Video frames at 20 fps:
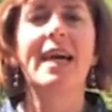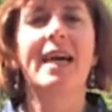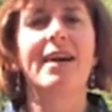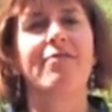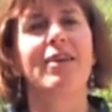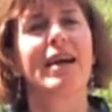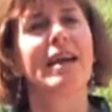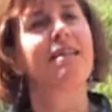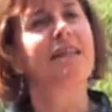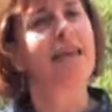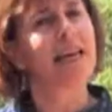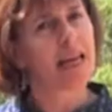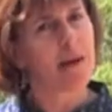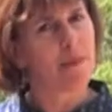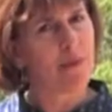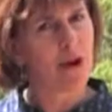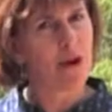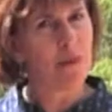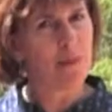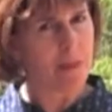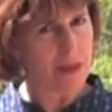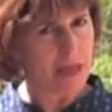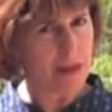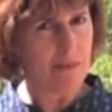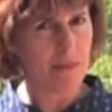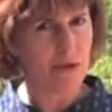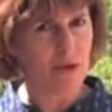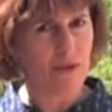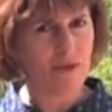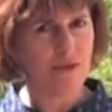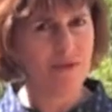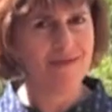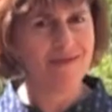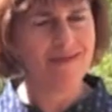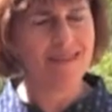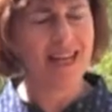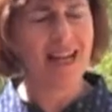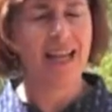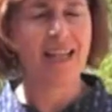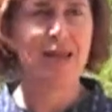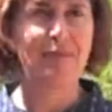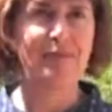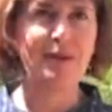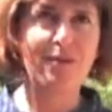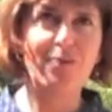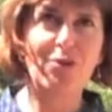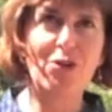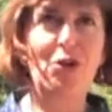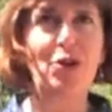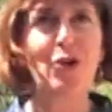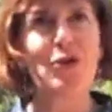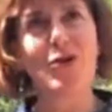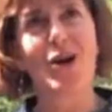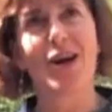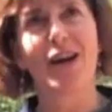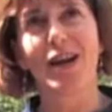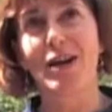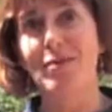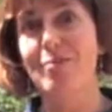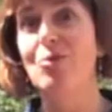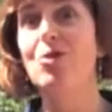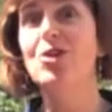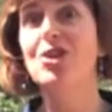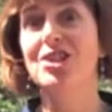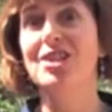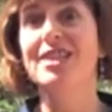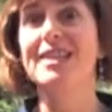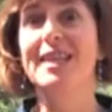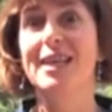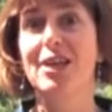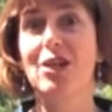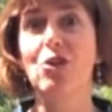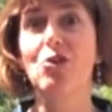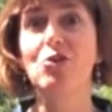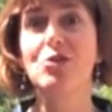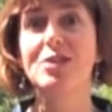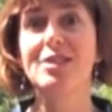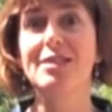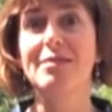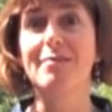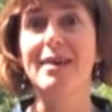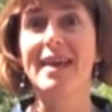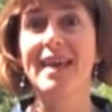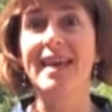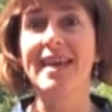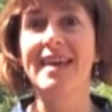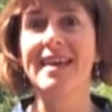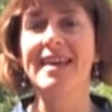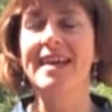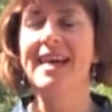If I think about people, the people who are emotionally close to me,